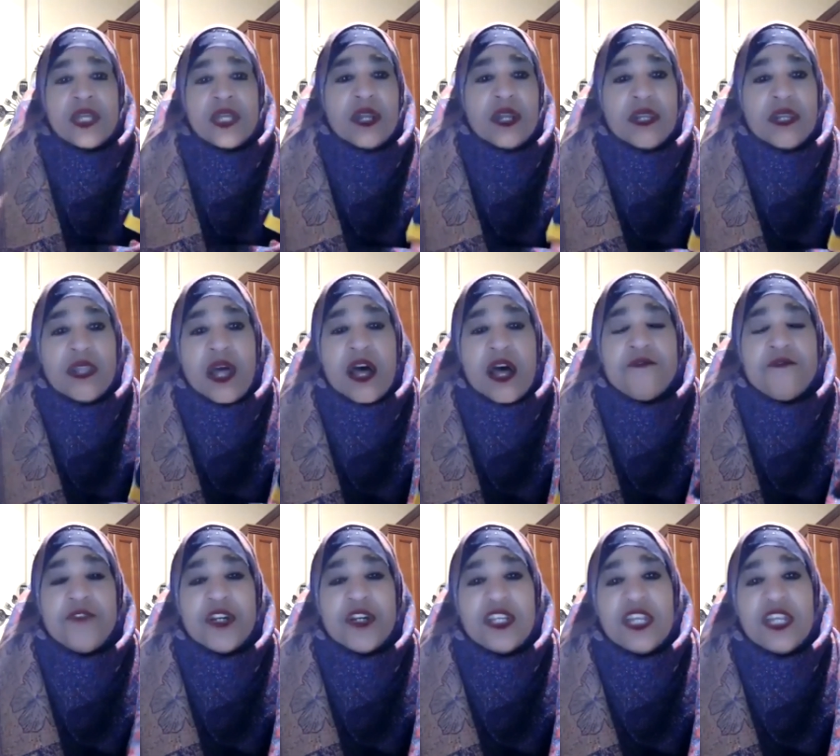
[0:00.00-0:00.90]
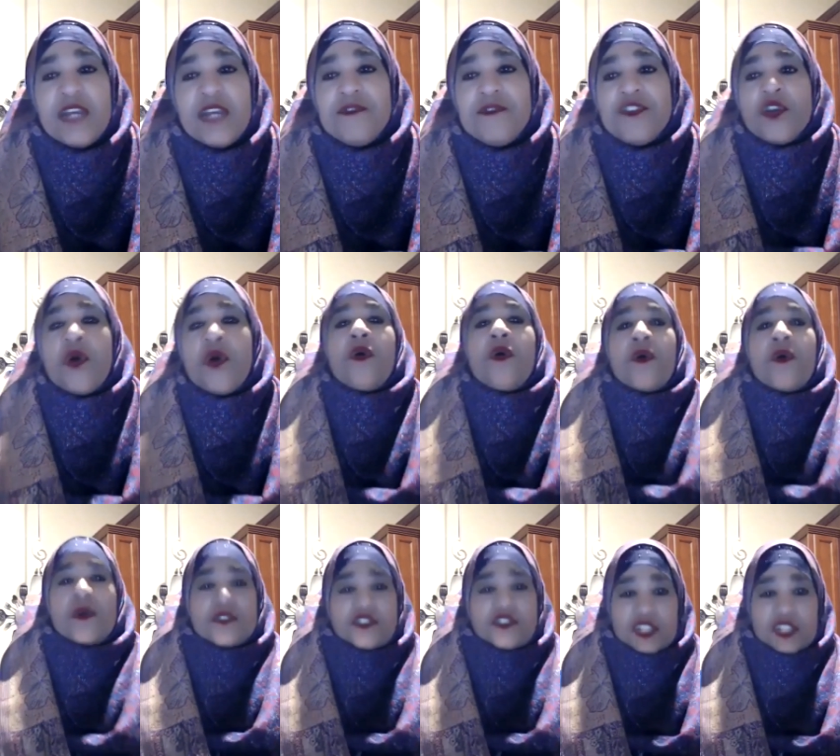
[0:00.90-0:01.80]
that Allah forgives
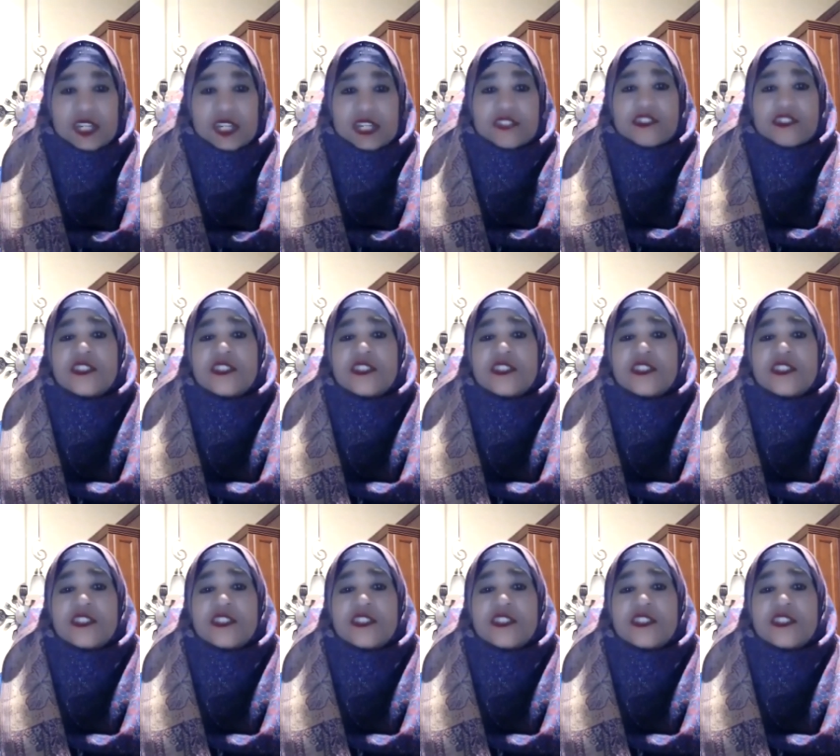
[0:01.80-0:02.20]
all sins.